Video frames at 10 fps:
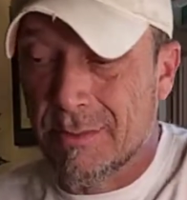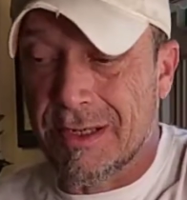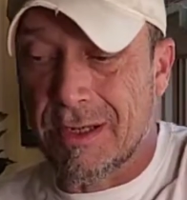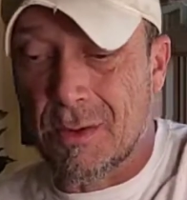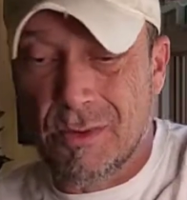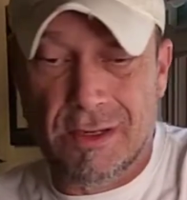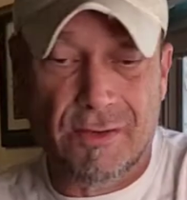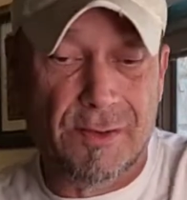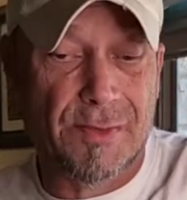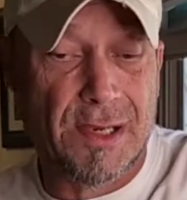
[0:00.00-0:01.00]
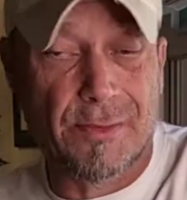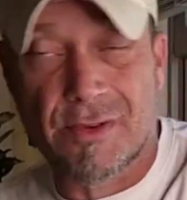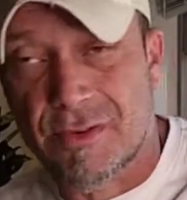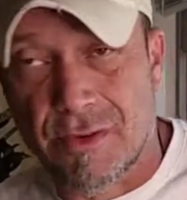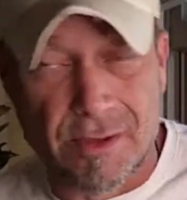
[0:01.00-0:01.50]
but you know what? Sometimes
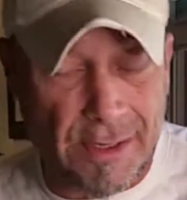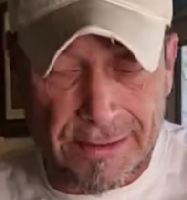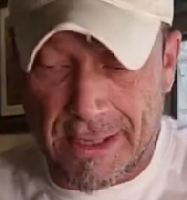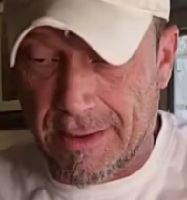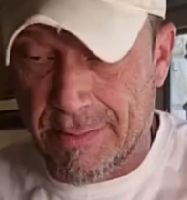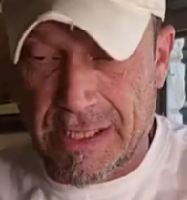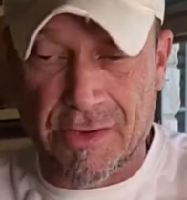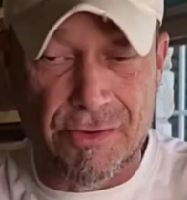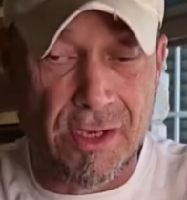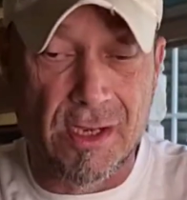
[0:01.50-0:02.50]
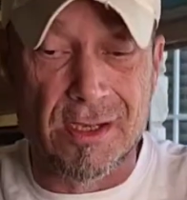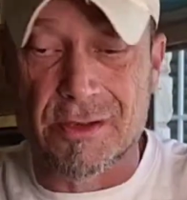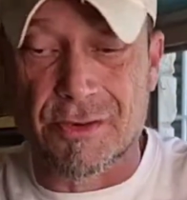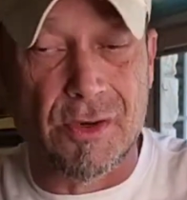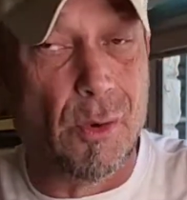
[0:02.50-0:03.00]
it's good like that because
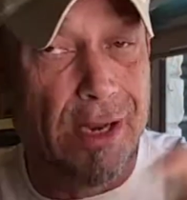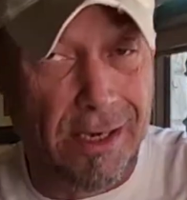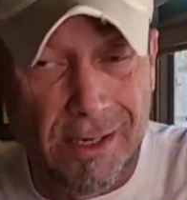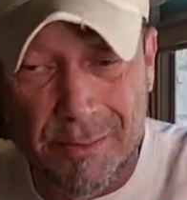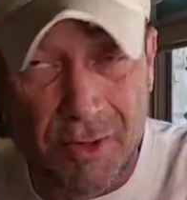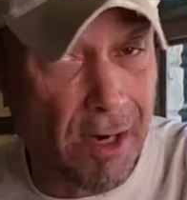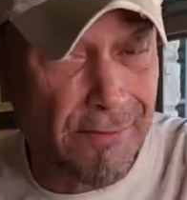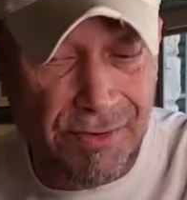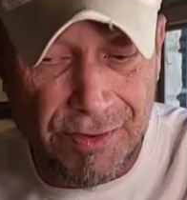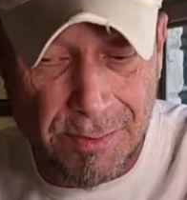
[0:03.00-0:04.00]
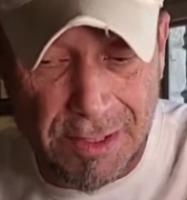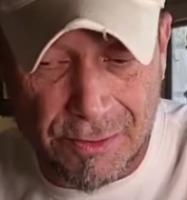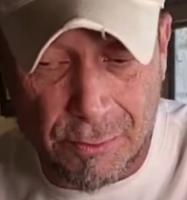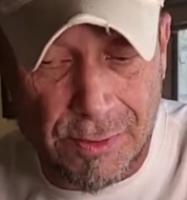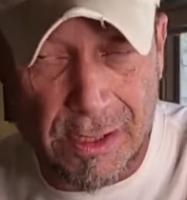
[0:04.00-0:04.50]
there's no hiccups, obviously,
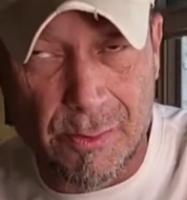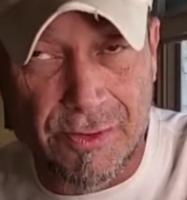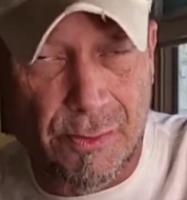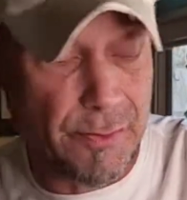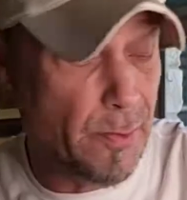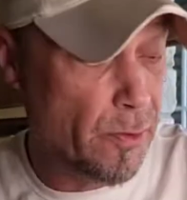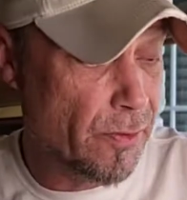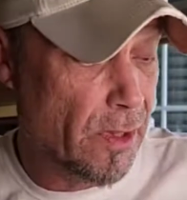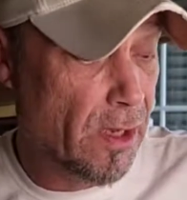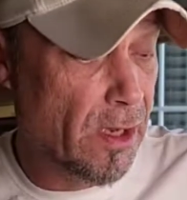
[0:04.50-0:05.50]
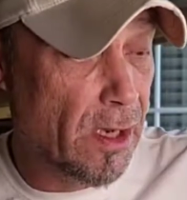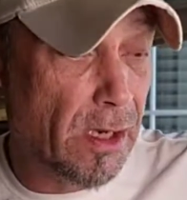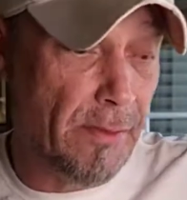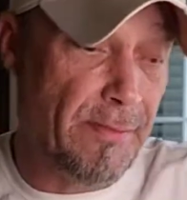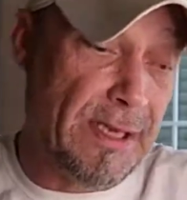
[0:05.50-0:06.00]
because the reading went so smooth.
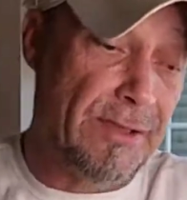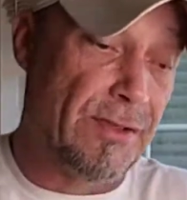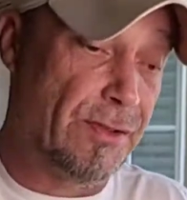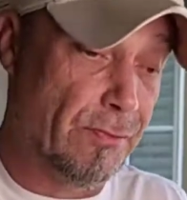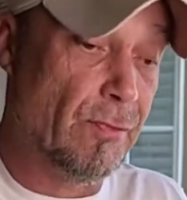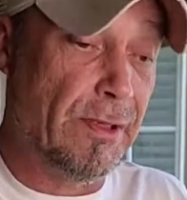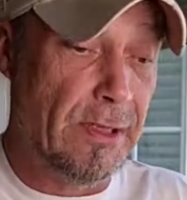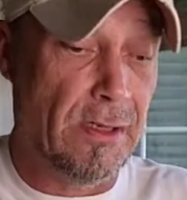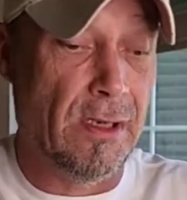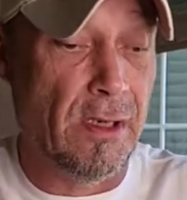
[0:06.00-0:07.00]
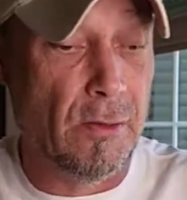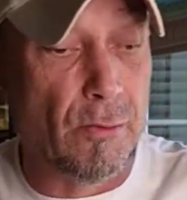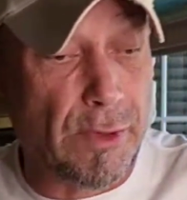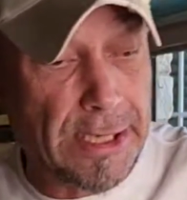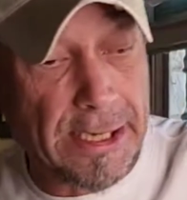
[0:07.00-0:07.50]
Um, it just really
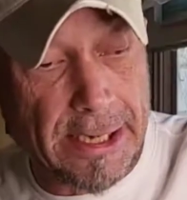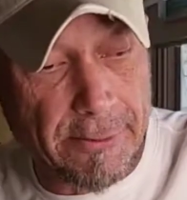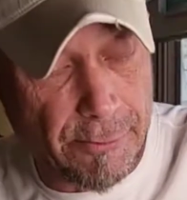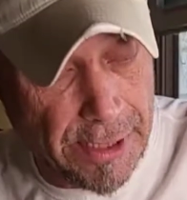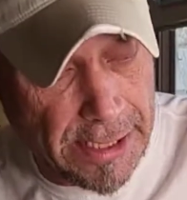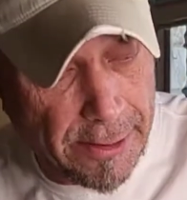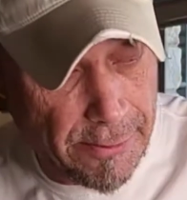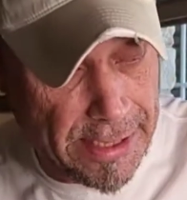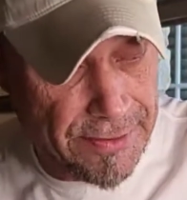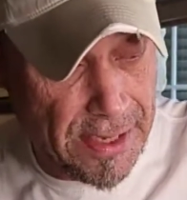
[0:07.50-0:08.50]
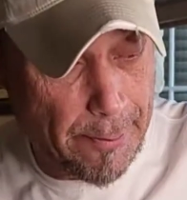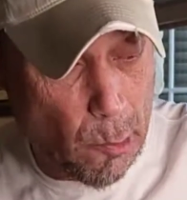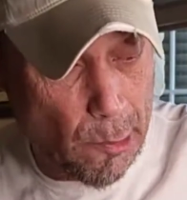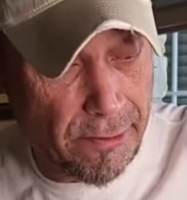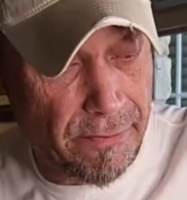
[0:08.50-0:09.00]
reiterates that
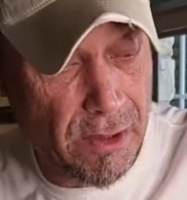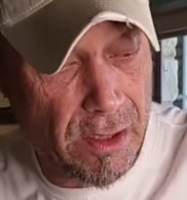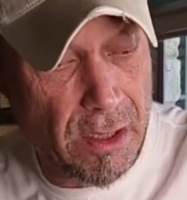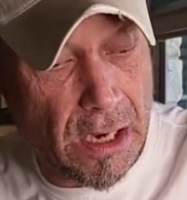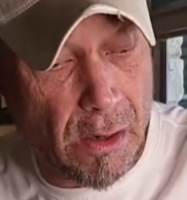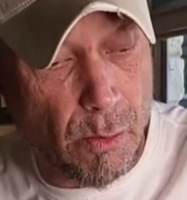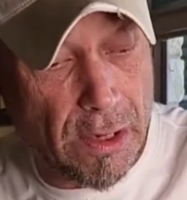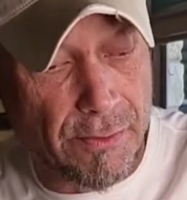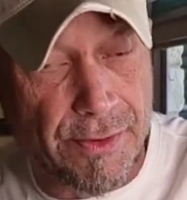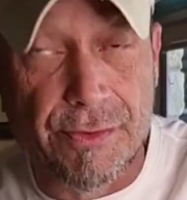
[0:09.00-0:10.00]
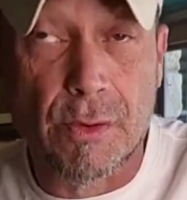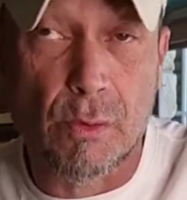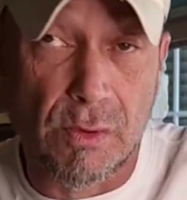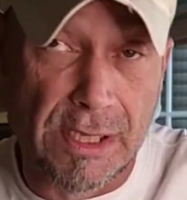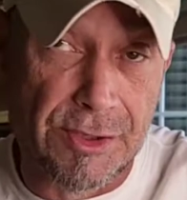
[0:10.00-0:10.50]
point of how well this
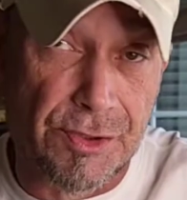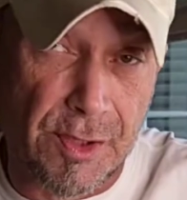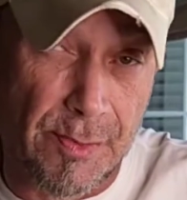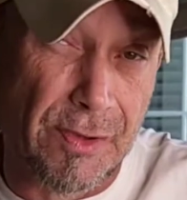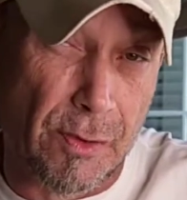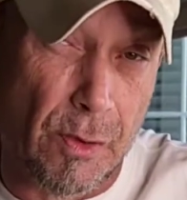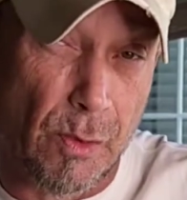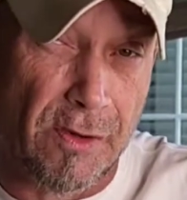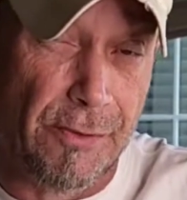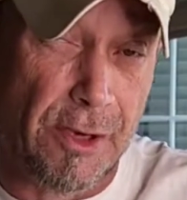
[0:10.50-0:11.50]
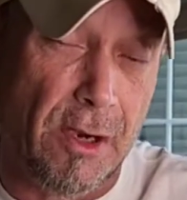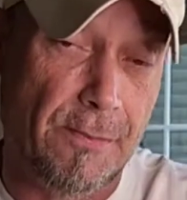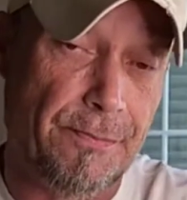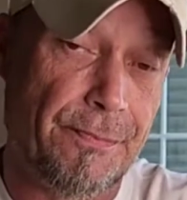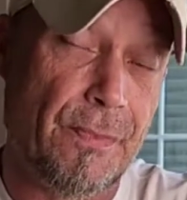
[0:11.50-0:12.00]
relationship is going to work for you
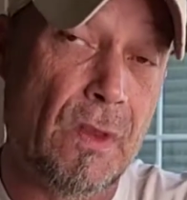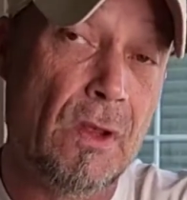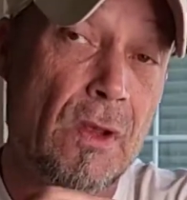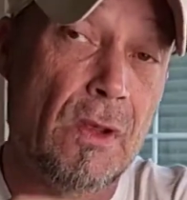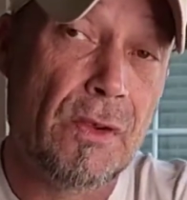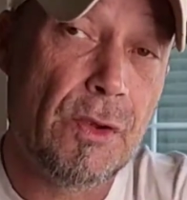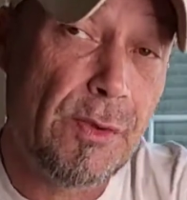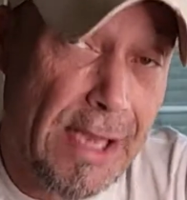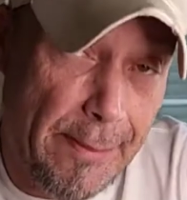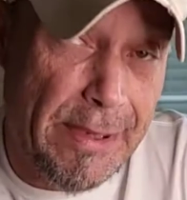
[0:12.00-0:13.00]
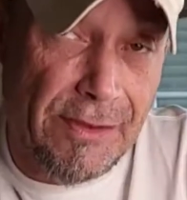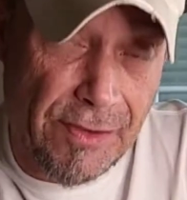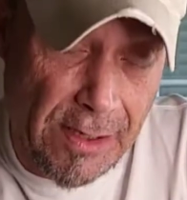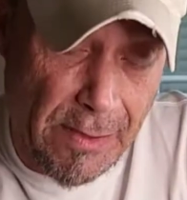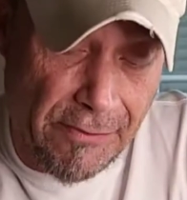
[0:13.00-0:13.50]
So with that being
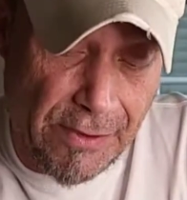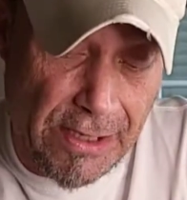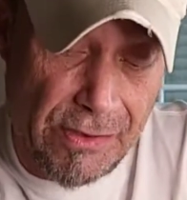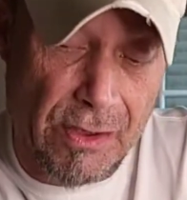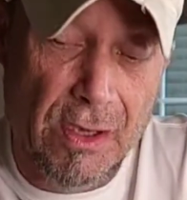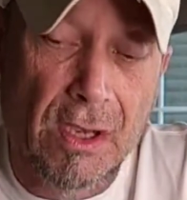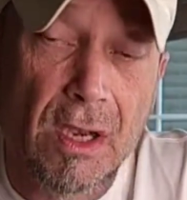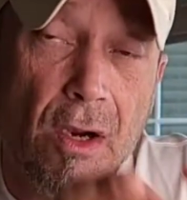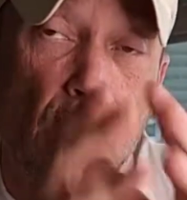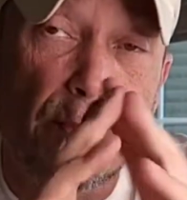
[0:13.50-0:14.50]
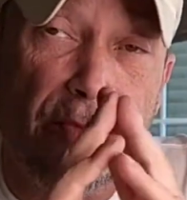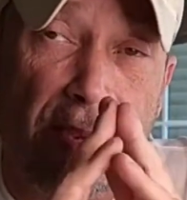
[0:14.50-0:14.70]
said, my friends, I hope you